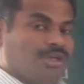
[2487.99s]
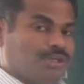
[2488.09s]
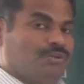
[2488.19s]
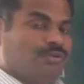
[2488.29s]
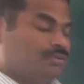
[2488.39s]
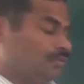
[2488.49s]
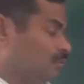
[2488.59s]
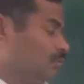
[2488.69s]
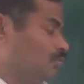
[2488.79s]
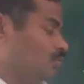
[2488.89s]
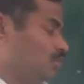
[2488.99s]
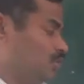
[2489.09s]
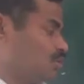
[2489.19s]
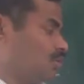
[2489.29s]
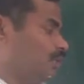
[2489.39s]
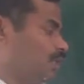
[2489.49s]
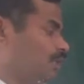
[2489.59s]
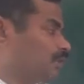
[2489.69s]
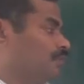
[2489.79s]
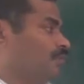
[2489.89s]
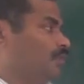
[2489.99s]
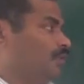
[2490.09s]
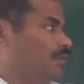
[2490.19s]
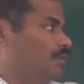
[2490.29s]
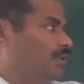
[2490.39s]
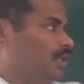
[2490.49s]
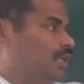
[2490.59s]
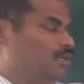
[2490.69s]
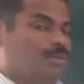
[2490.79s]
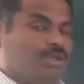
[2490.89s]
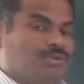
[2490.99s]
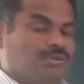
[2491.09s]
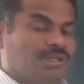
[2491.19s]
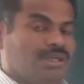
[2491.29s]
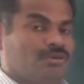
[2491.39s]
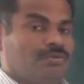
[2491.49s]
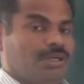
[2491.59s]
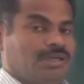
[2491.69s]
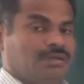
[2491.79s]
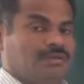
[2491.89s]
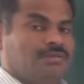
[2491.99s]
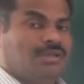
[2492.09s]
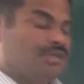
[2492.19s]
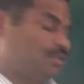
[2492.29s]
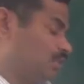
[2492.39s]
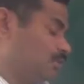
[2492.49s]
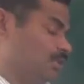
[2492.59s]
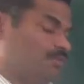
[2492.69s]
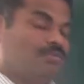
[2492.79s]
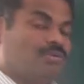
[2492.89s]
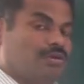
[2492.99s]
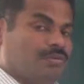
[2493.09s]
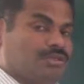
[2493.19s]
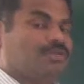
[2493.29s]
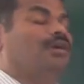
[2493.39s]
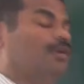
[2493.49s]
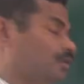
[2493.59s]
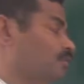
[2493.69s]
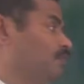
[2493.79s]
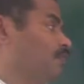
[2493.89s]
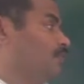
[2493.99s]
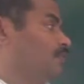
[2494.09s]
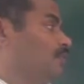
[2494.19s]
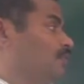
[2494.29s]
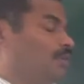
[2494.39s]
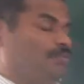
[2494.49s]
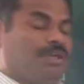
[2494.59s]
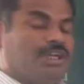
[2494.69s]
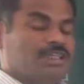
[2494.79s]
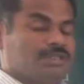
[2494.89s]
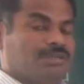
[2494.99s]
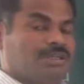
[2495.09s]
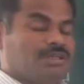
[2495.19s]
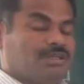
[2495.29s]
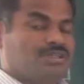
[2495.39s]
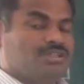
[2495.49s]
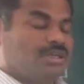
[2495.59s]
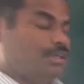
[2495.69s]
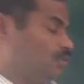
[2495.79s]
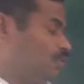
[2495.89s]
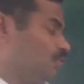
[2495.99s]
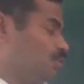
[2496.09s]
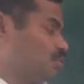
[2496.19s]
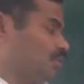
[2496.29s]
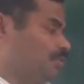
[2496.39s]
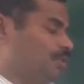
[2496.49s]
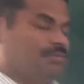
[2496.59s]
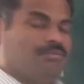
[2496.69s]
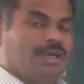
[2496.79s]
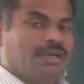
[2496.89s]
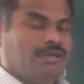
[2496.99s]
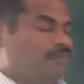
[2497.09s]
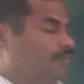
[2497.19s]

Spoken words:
diode, positive of battery, negative of diode, negative battery. That is nothing but forward bias. Or the P-type semiconductor is connected to the positive of the battery.